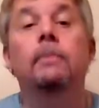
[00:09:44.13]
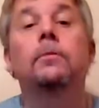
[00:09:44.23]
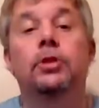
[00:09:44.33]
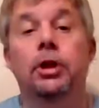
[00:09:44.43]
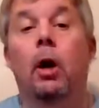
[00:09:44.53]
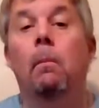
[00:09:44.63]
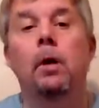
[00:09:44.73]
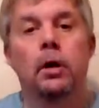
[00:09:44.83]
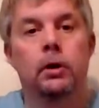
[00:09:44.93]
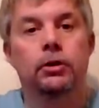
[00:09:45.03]
So,
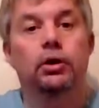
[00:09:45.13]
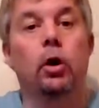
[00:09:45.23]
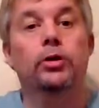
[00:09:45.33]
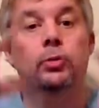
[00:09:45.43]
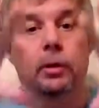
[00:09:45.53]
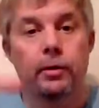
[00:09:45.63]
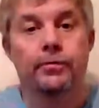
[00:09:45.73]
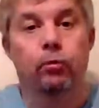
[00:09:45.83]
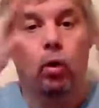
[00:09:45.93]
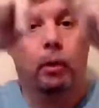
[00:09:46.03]
sergeant with the
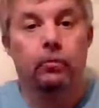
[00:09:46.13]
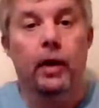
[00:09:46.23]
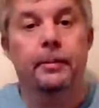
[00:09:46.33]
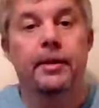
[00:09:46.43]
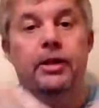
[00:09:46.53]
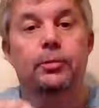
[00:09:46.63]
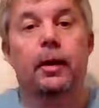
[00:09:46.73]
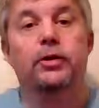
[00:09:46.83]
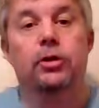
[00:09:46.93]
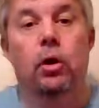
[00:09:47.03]
reform, recommendation
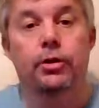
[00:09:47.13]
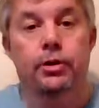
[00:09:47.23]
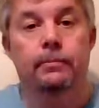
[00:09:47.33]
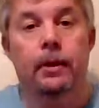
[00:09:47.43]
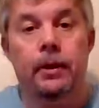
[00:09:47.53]
by the sergeant,